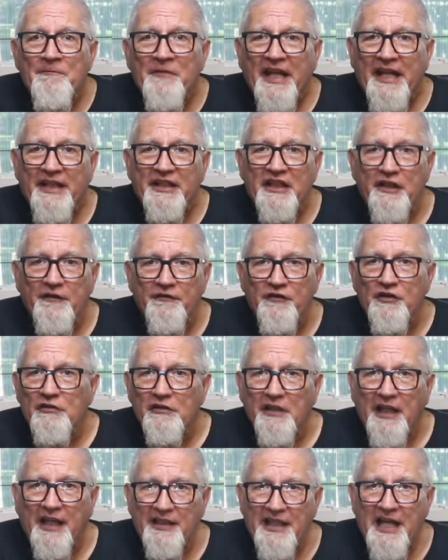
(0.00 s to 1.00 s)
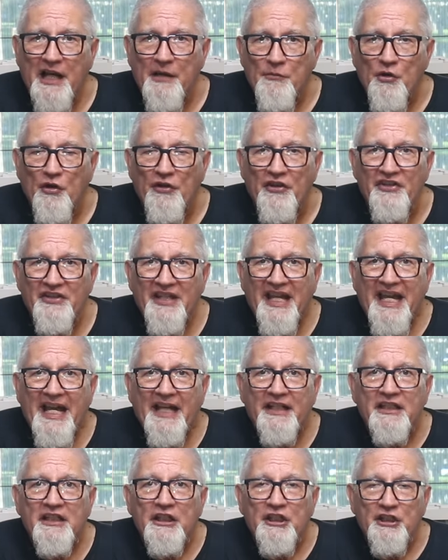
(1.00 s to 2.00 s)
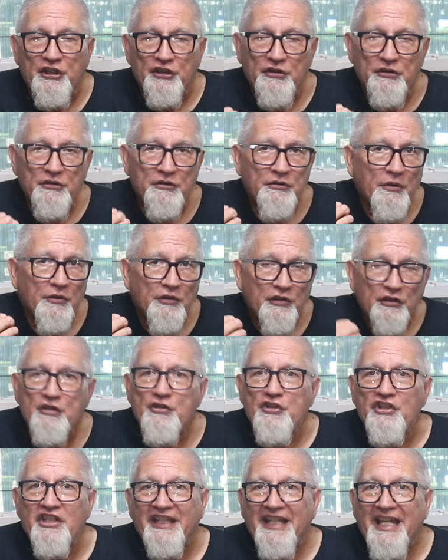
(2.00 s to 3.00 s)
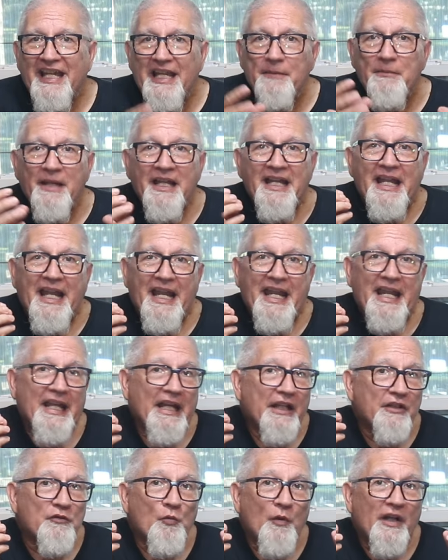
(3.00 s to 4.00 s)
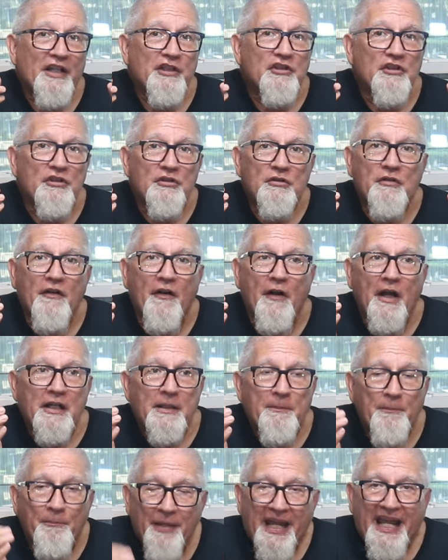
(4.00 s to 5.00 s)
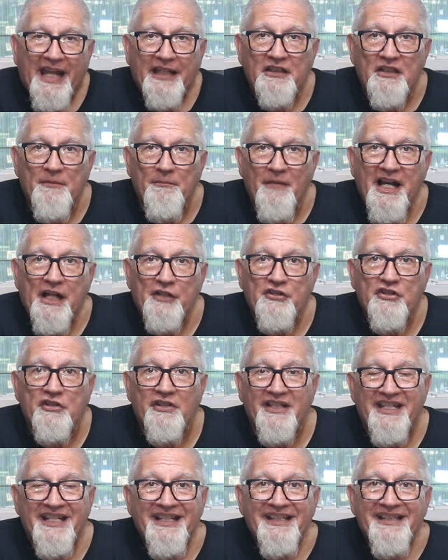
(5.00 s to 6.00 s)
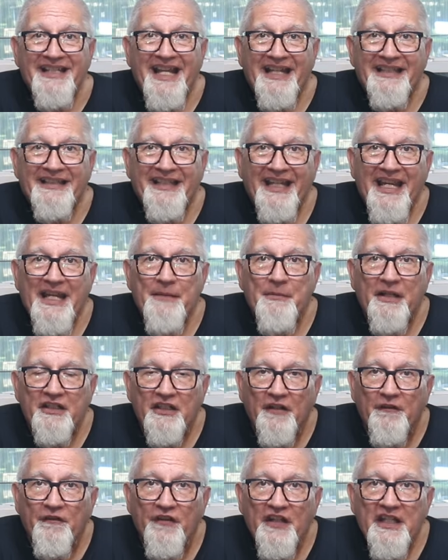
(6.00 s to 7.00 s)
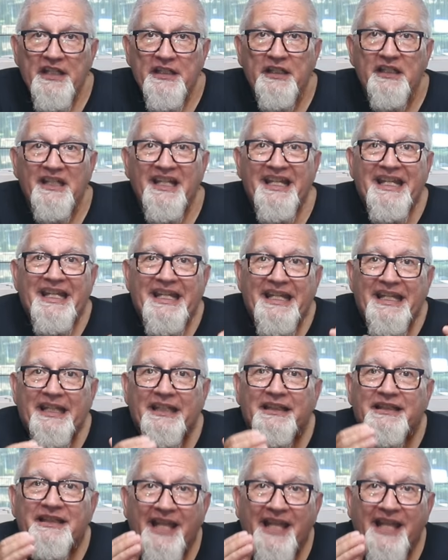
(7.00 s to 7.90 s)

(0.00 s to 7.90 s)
And then if you allow more than that, you lose the game. And when you battle a monster in that game and defeat it, it